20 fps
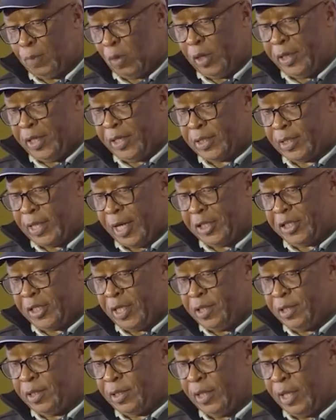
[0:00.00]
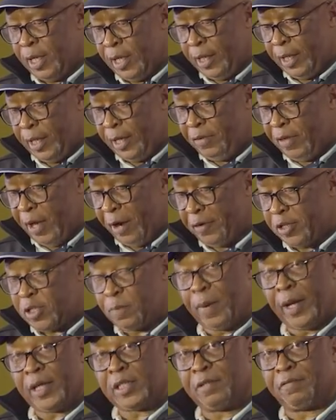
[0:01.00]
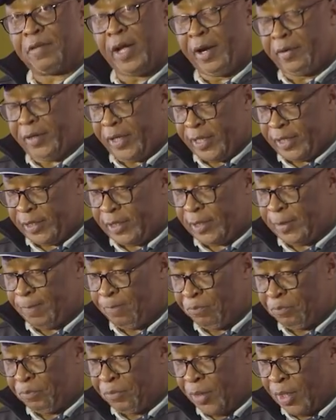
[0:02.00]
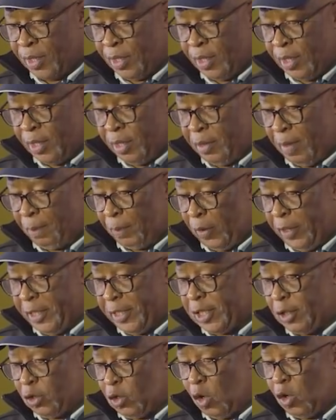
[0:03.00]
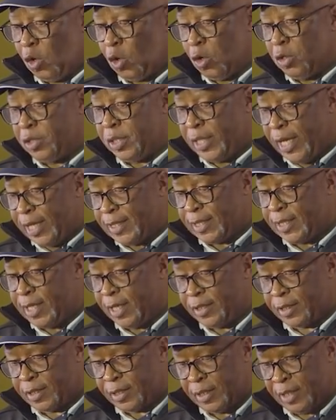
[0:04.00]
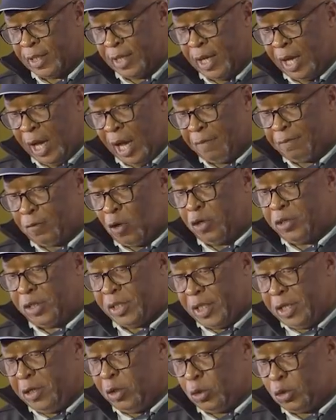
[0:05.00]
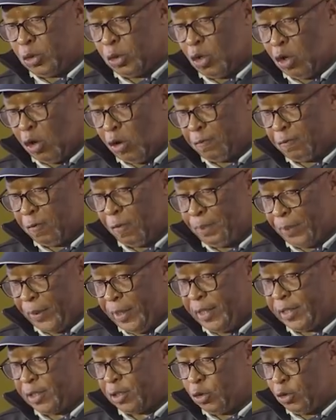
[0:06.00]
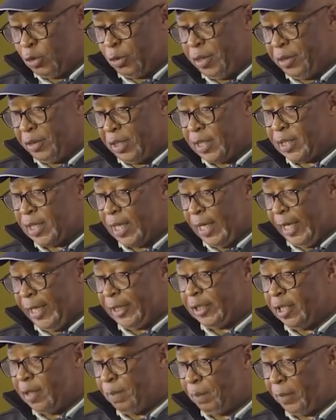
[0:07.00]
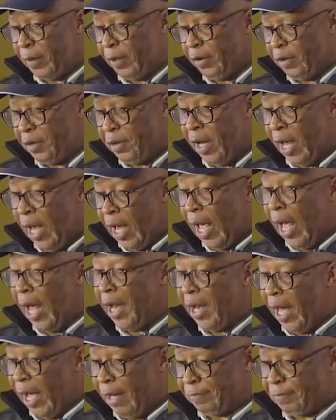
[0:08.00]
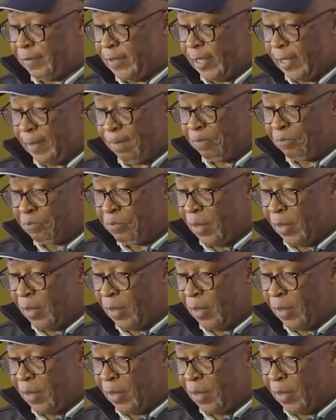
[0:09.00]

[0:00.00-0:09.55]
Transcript: polling stations in their respective areas. The political contestants have continued to call for peace during this election period and after.